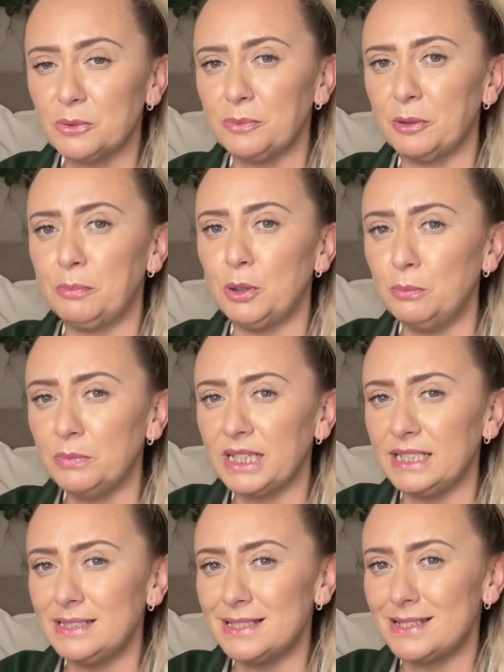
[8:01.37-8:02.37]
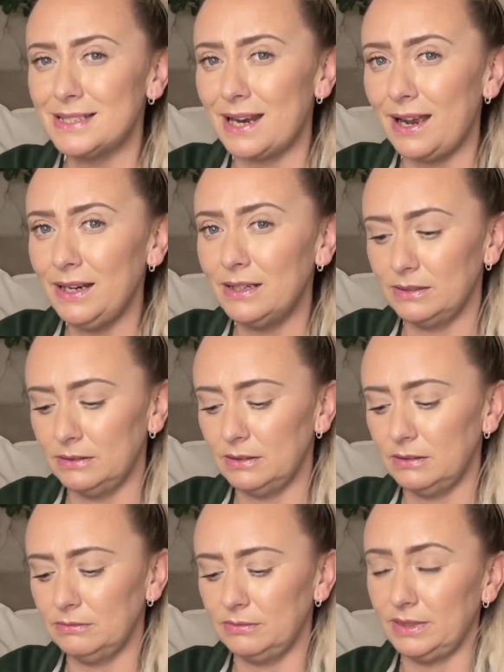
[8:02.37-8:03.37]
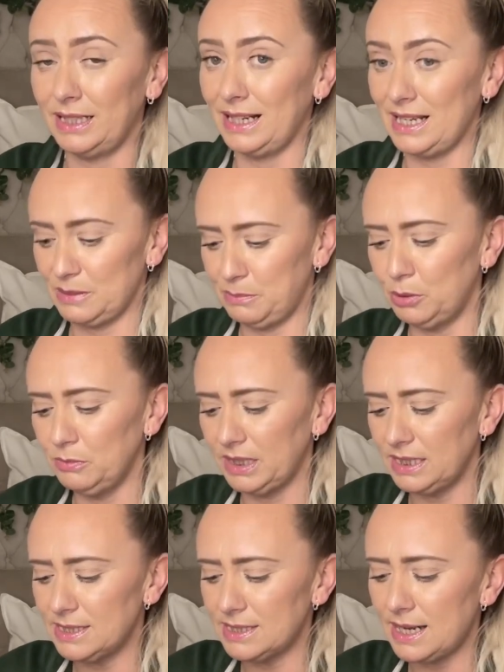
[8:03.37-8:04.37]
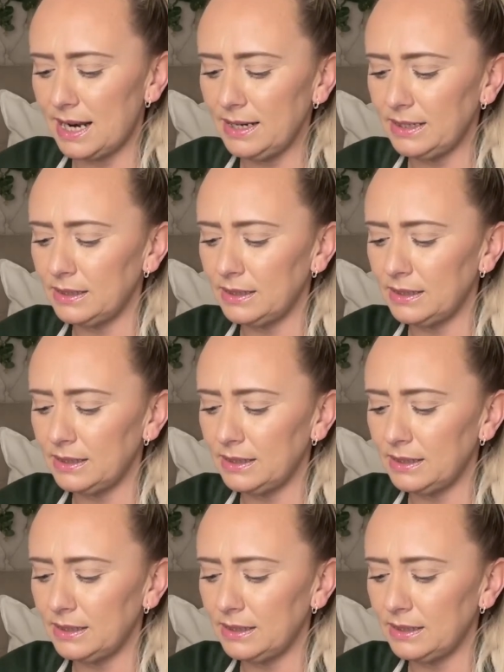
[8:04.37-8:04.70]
up the pumpkin stack. The glass pumpkin stack.